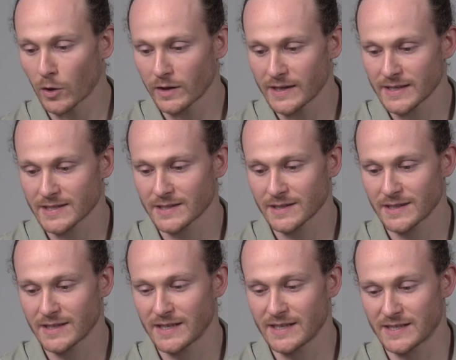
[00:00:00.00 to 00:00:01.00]
of this
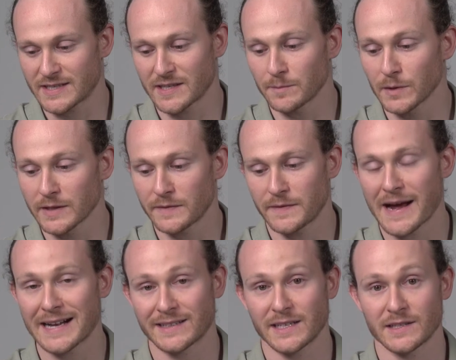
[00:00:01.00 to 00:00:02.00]
is simply the
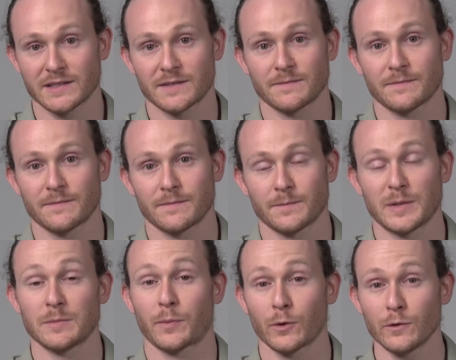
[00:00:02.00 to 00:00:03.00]
fact that it's
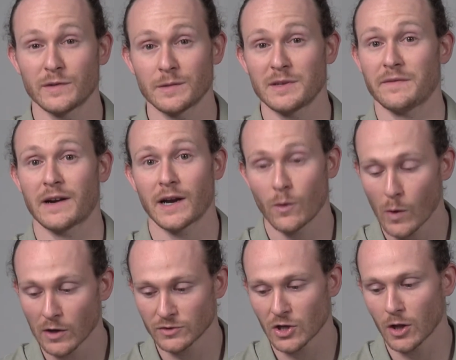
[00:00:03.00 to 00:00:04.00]
been proven to be very
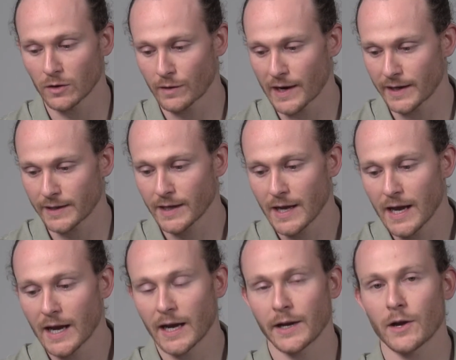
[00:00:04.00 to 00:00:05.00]
well tolerated.
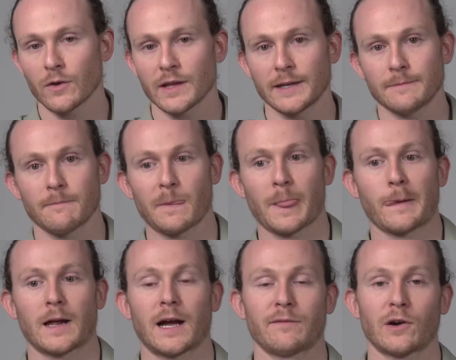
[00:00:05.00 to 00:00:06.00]
I know that
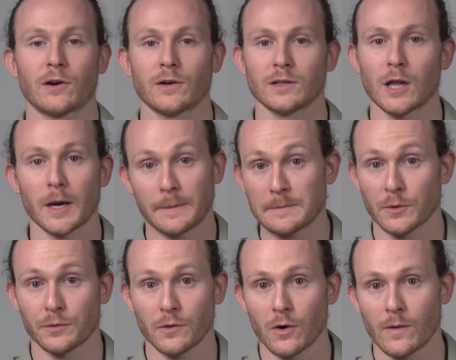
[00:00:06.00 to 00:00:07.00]
I've heard a lot of people
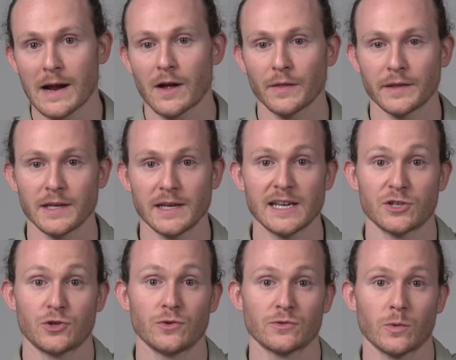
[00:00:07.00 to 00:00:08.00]
throw around the
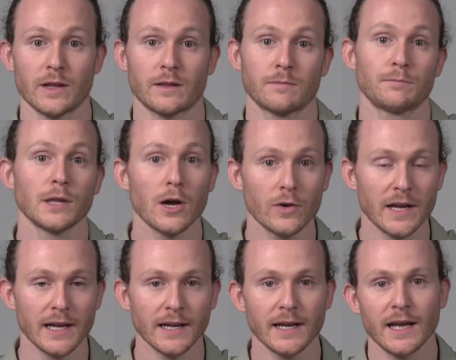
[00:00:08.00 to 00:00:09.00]
issues with
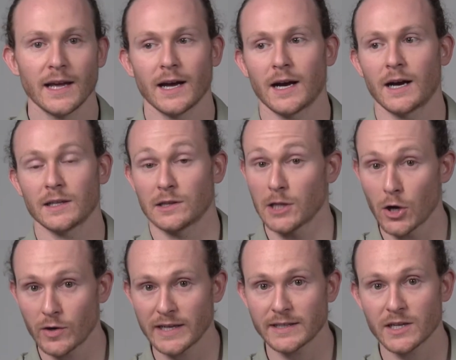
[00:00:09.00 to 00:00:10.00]
bloating, uh,
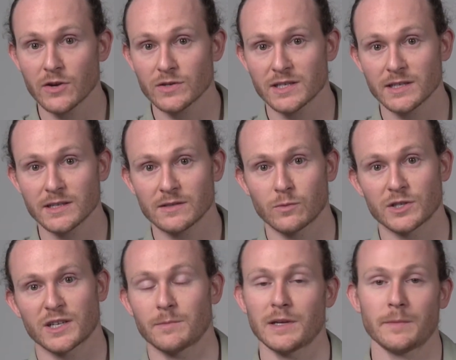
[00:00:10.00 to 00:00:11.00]
loading doses, which
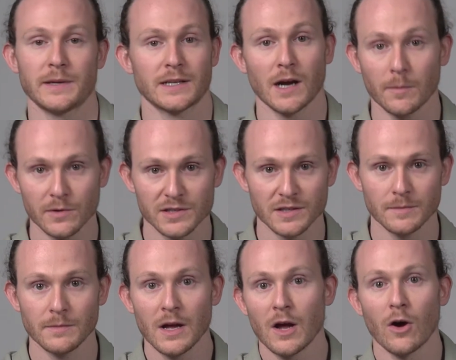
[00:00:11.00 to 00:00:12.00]
can be a bit
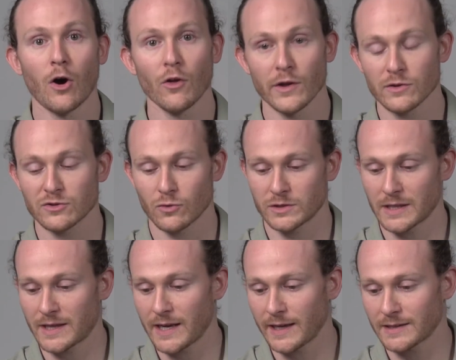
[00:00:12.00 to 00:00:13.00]
cumbersome, all those sorts of
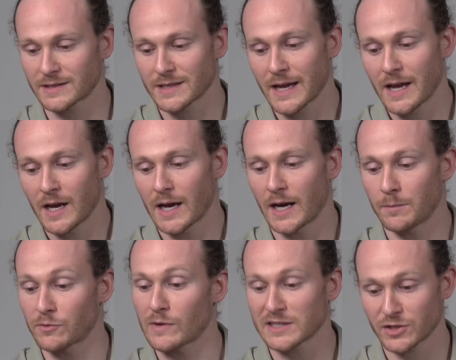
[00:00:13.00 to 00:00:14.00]
things. Uh,
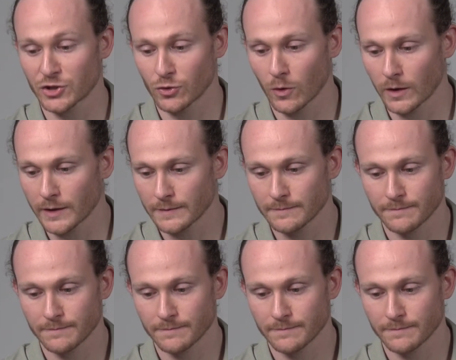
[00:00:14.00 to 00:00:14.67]
but rest assured,